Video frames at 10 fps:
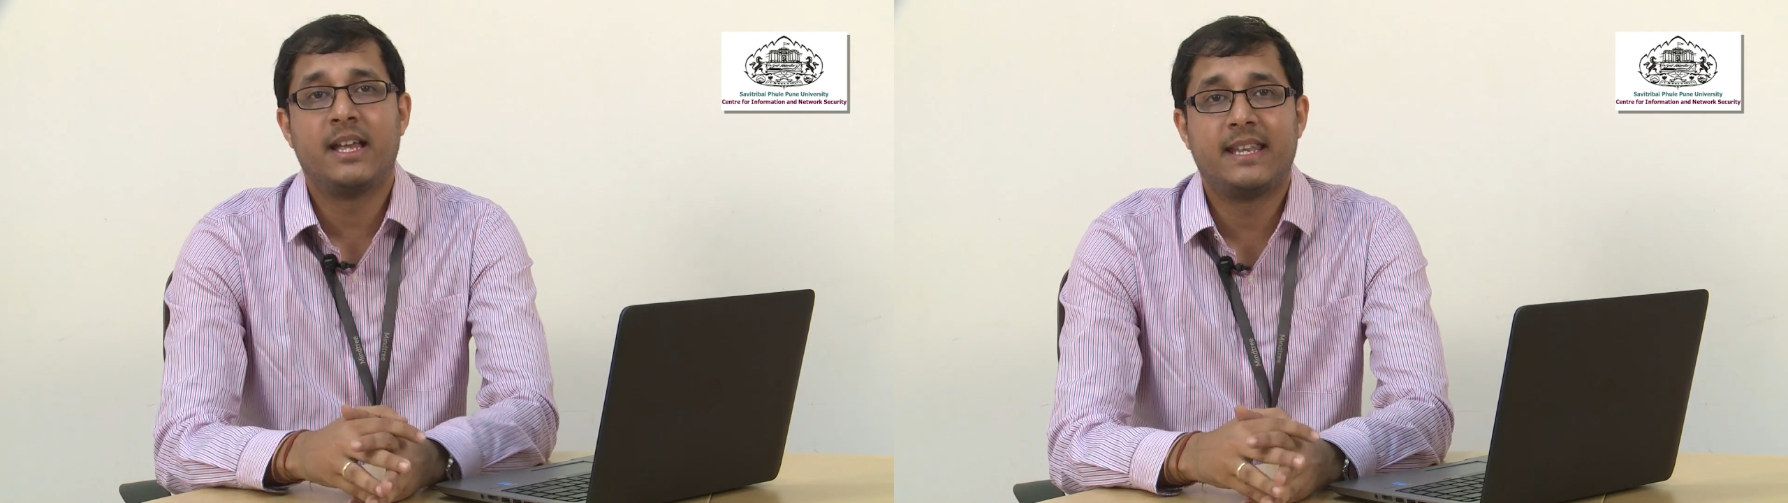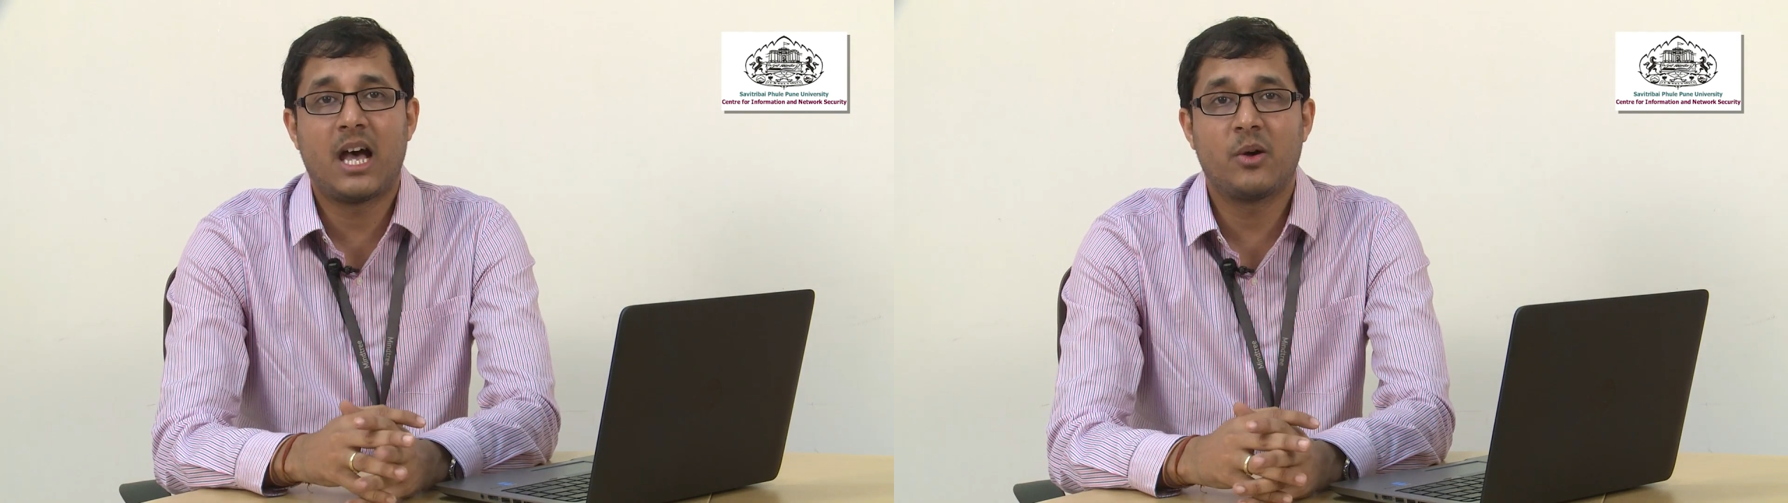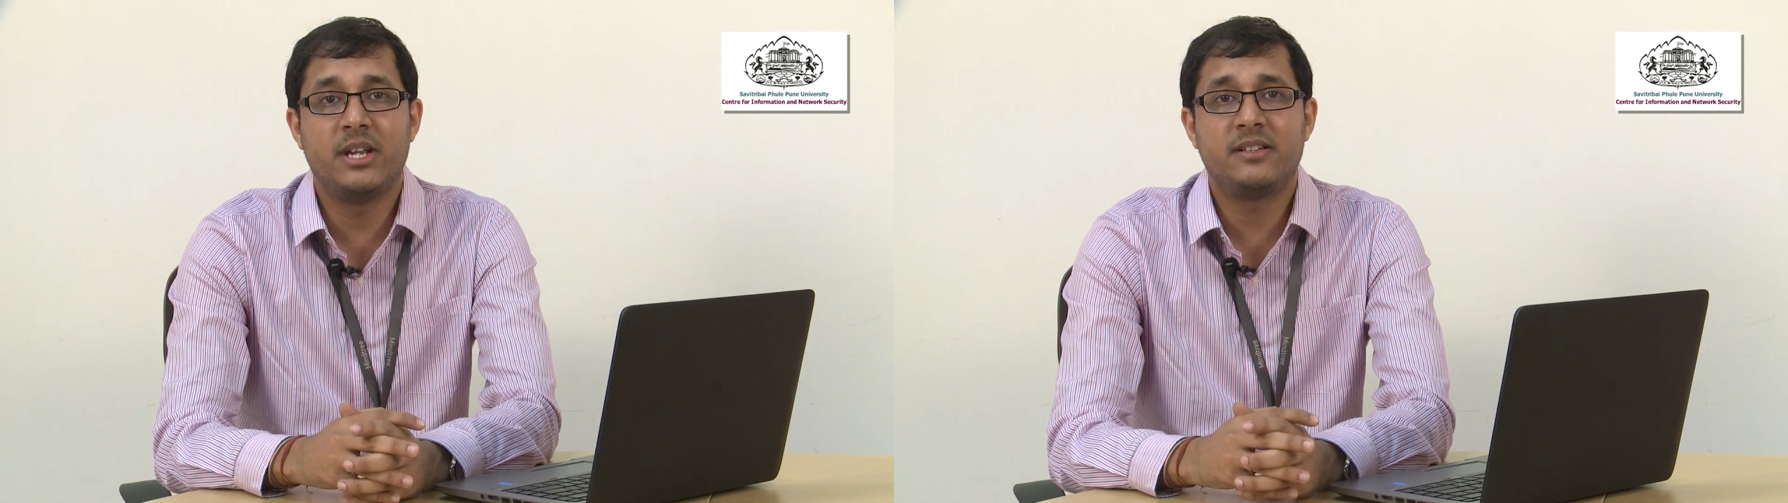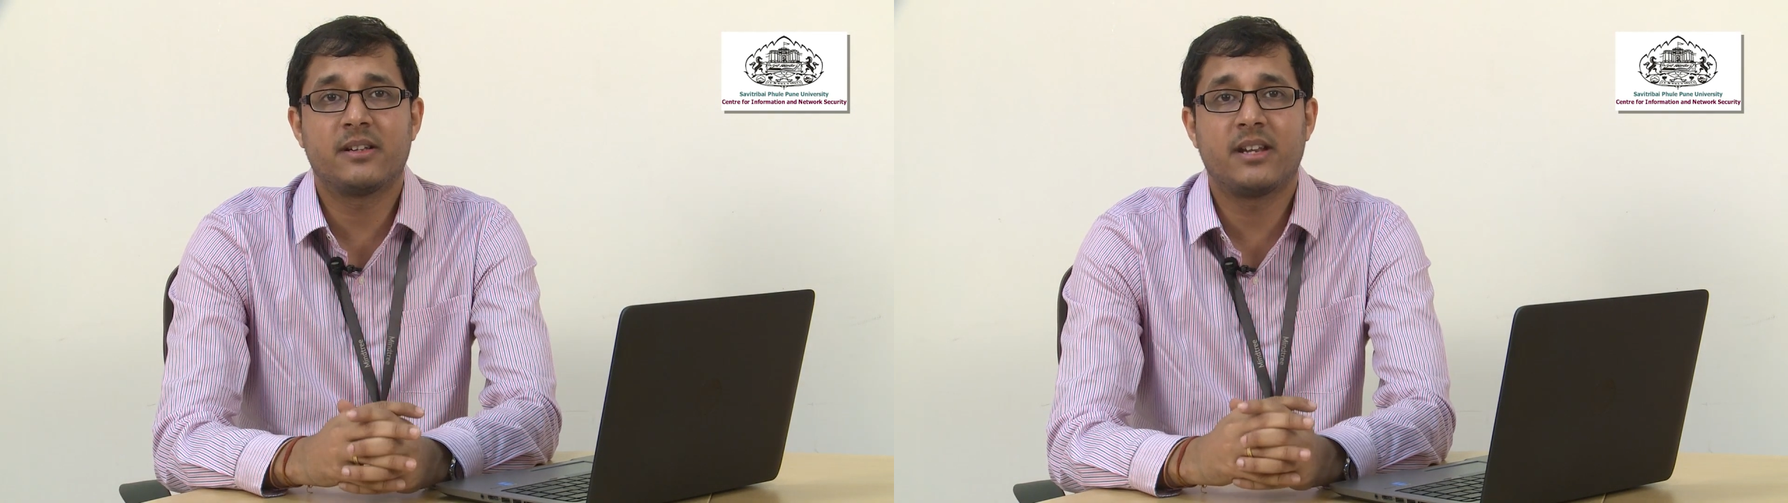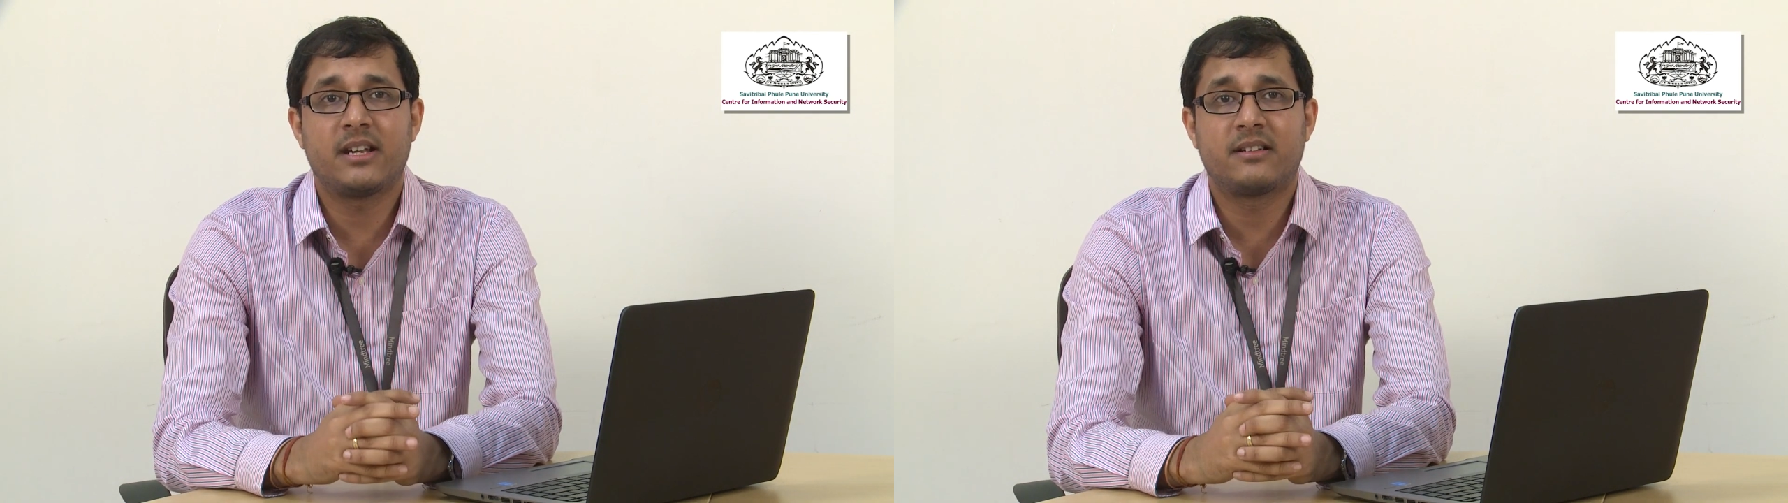Now,
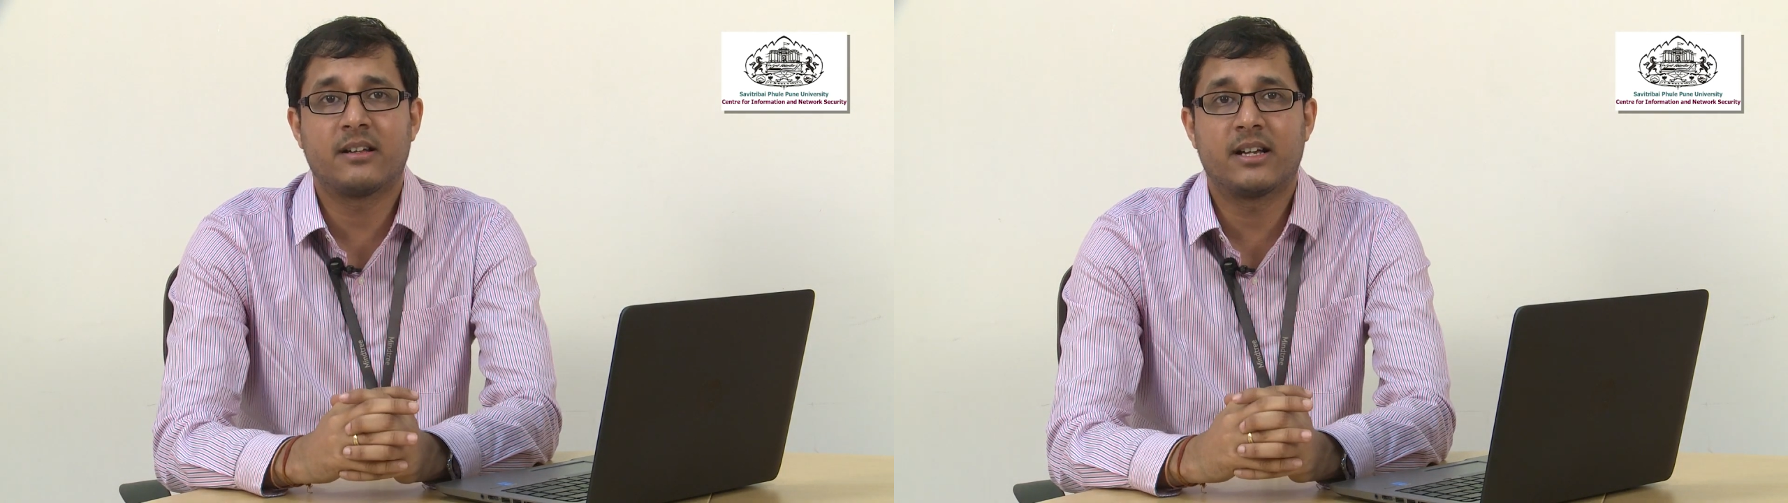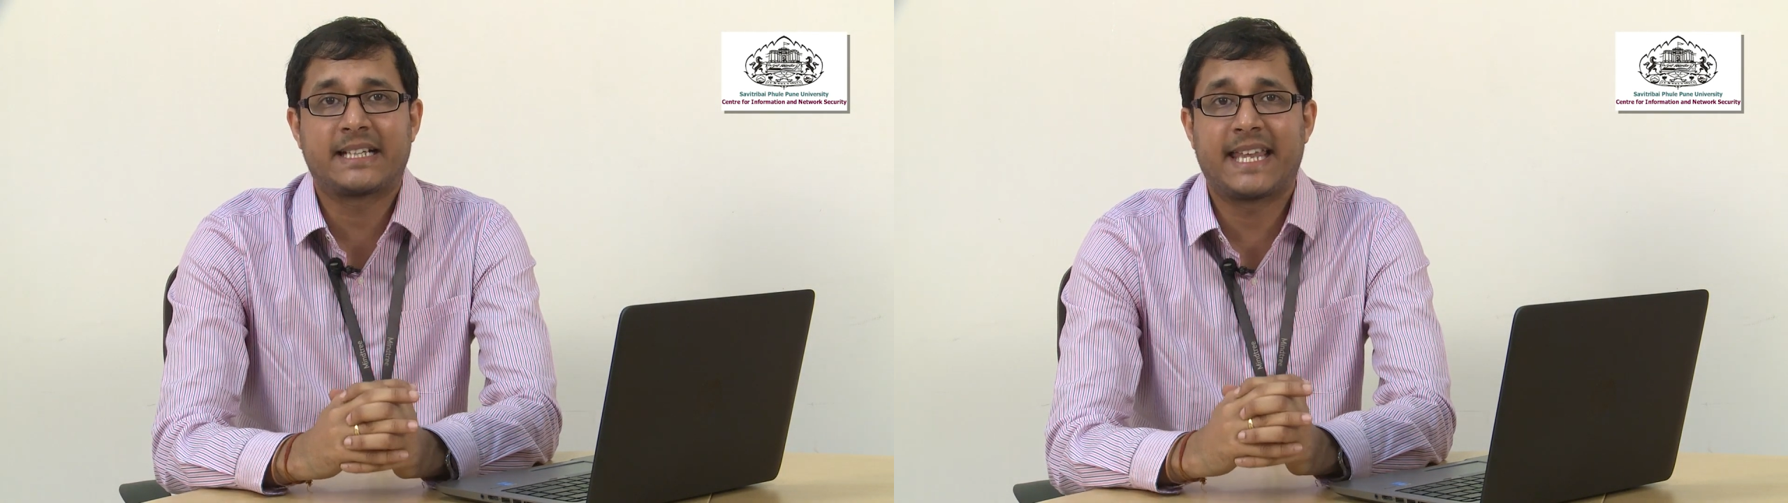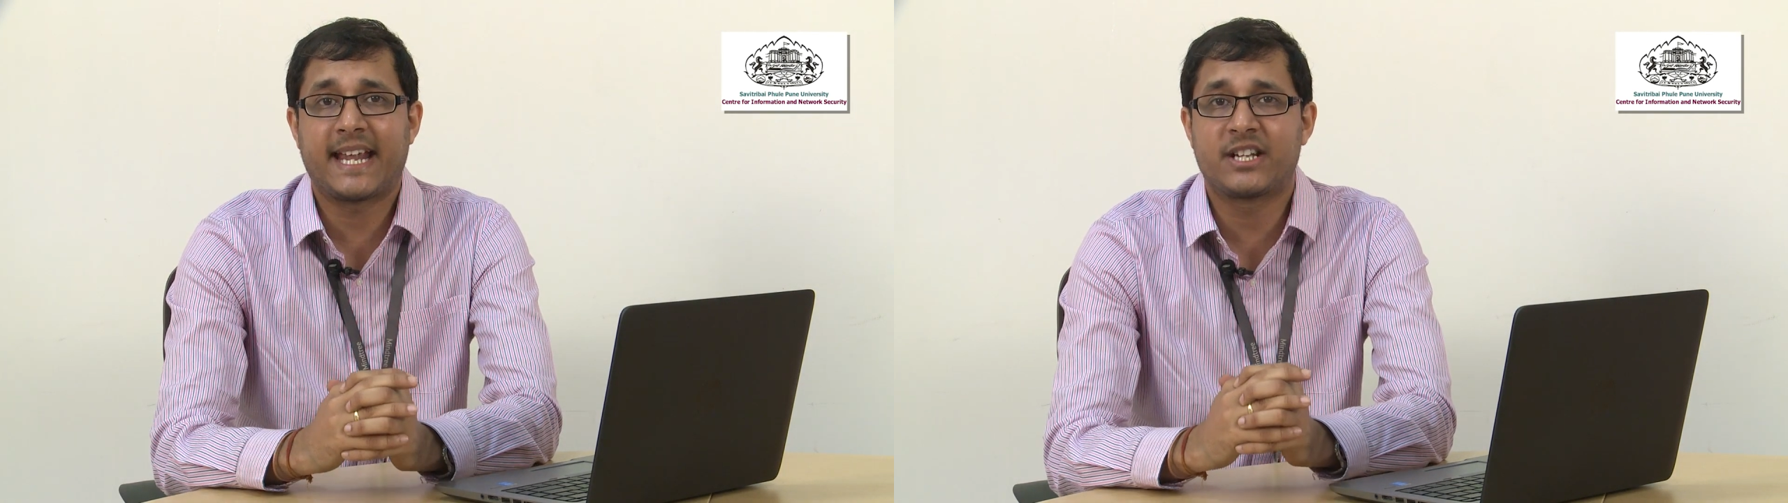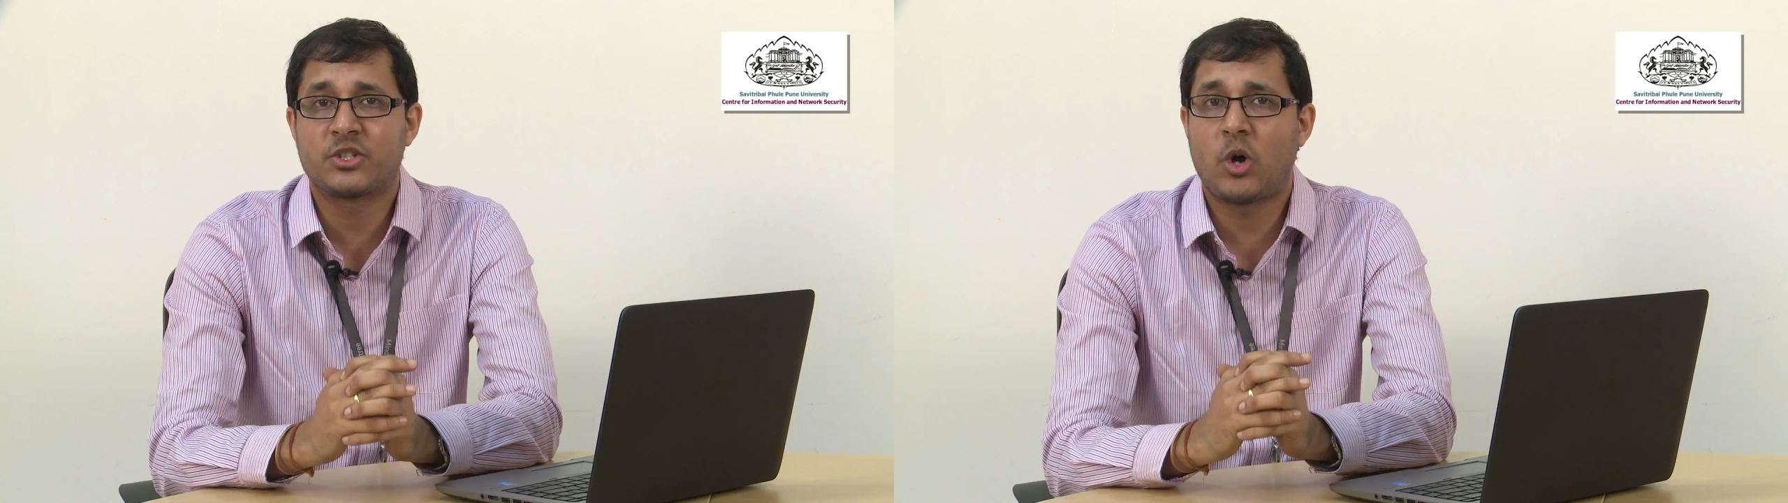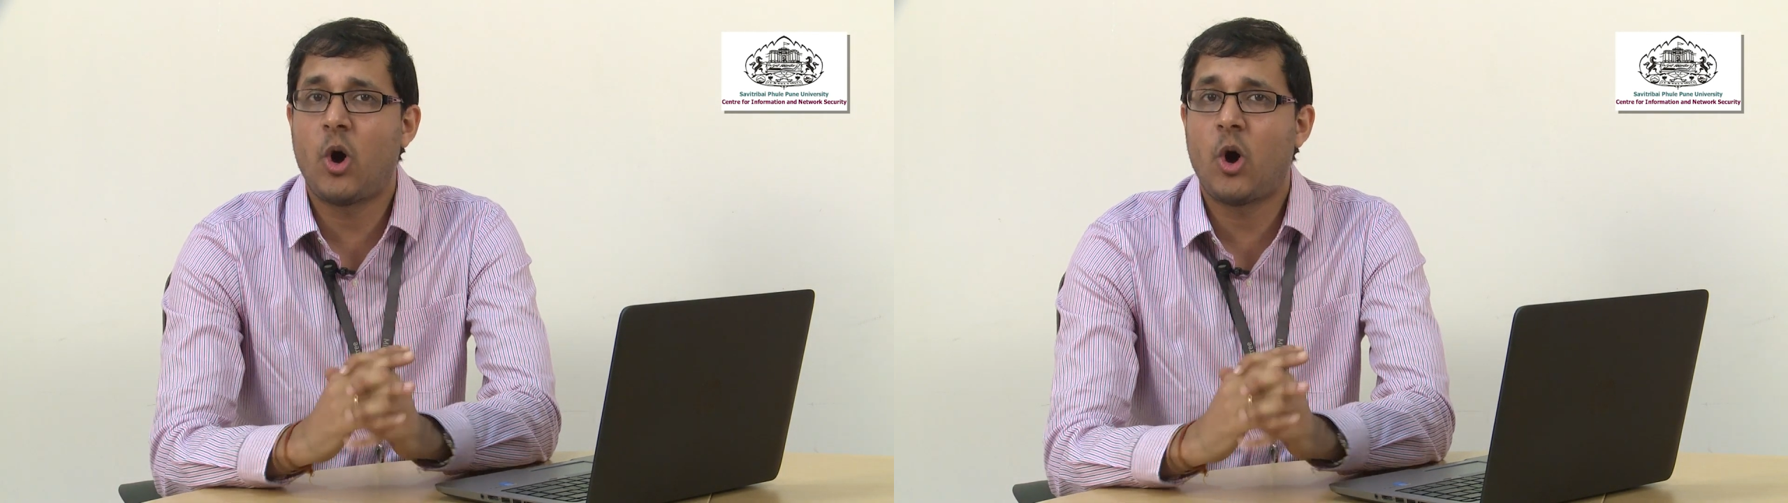internet connects